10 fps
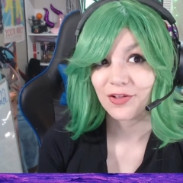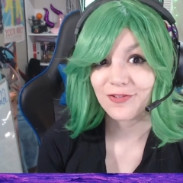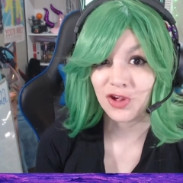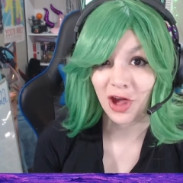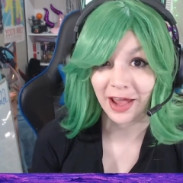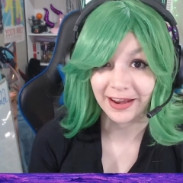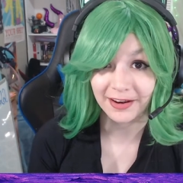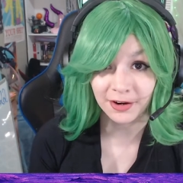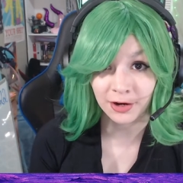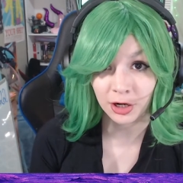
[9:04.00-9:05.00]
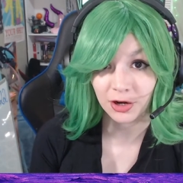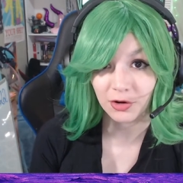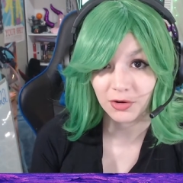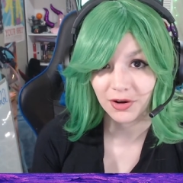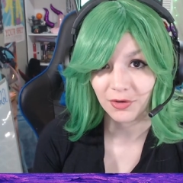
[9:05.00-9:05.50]
chided her,
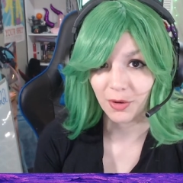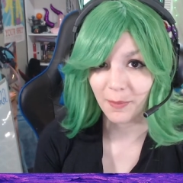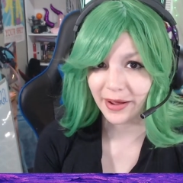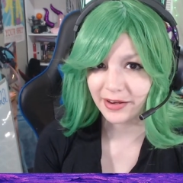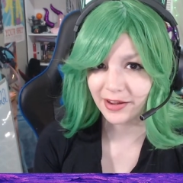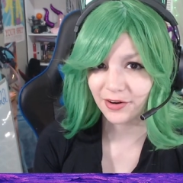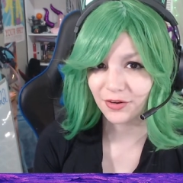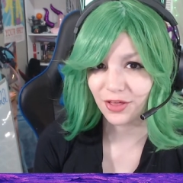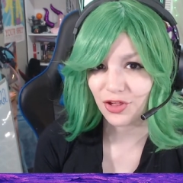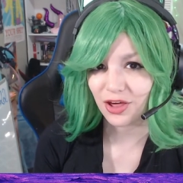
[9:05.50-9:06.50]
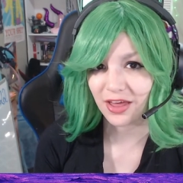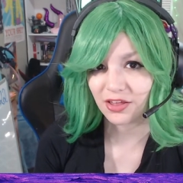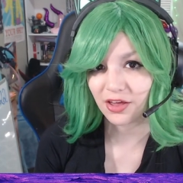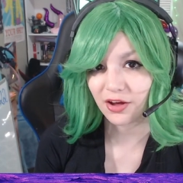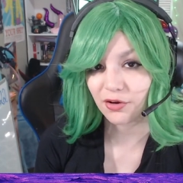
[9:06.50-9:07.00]
reminding her that she has
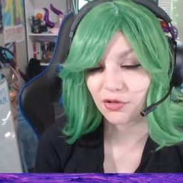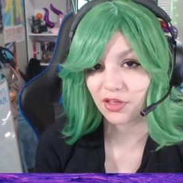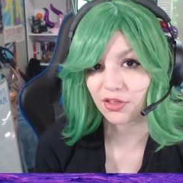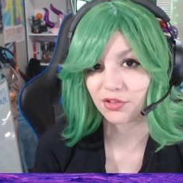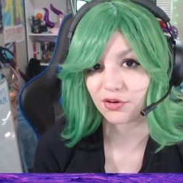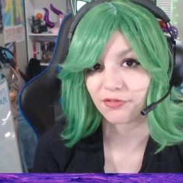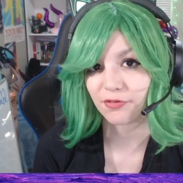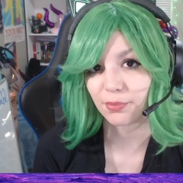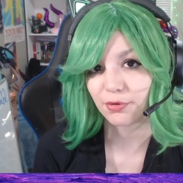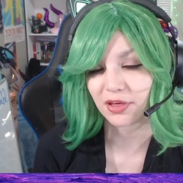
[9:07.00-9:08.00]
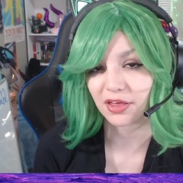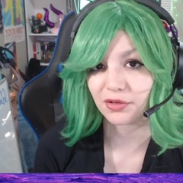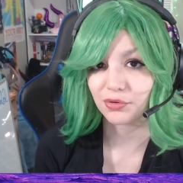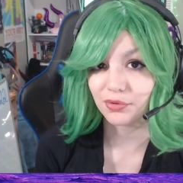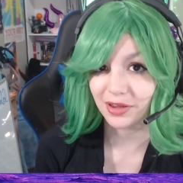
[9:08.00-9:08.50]
a younger sister, Fubuki,
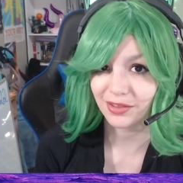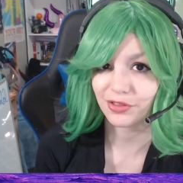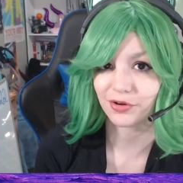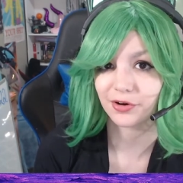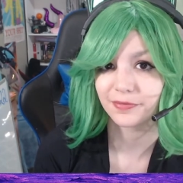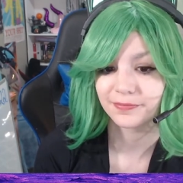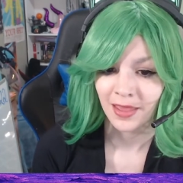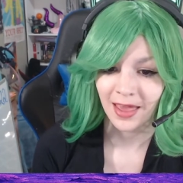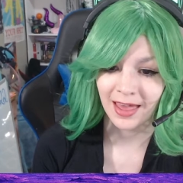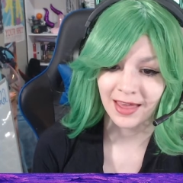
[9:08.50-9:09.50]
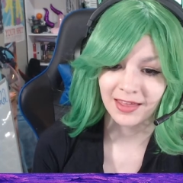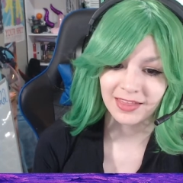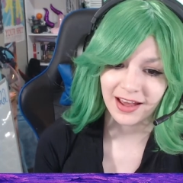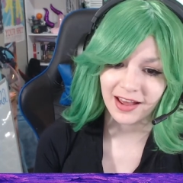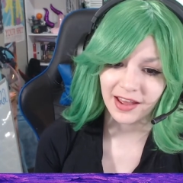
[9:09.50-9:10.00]
who needs her.
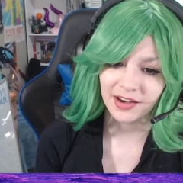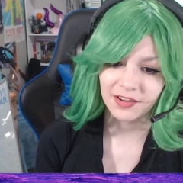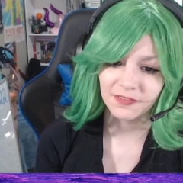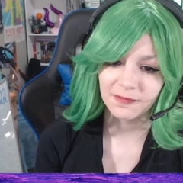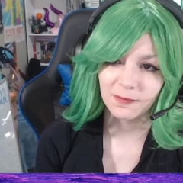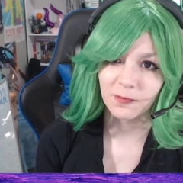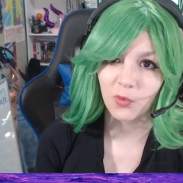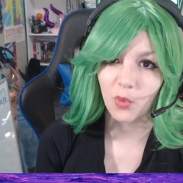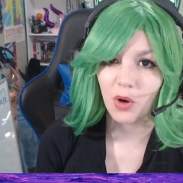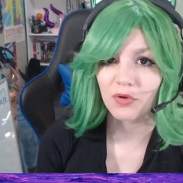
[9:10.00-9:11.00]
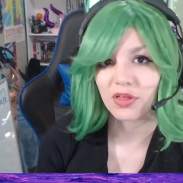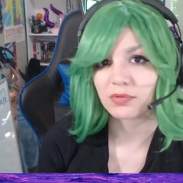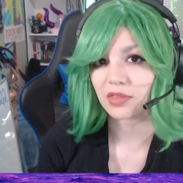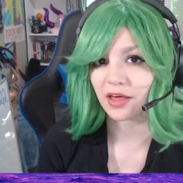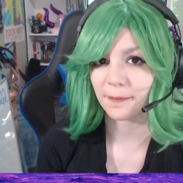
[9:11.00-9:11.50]
And that kind of woke
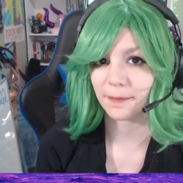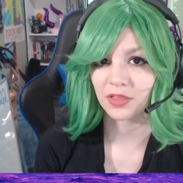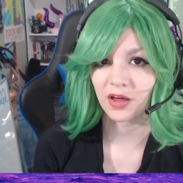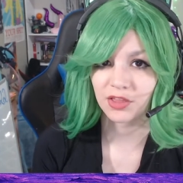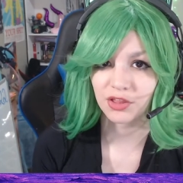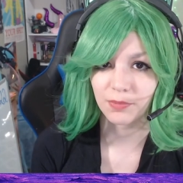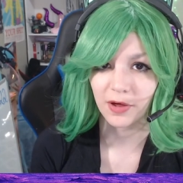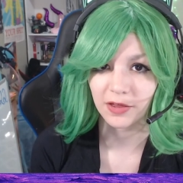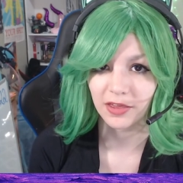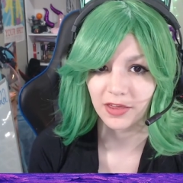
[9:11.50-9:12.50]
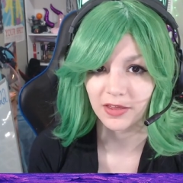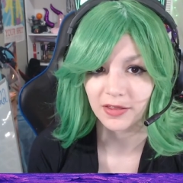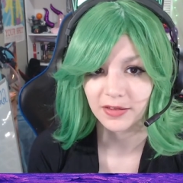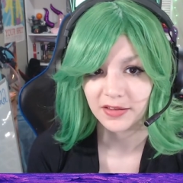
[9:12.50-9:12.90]
something up in Tatsumaki.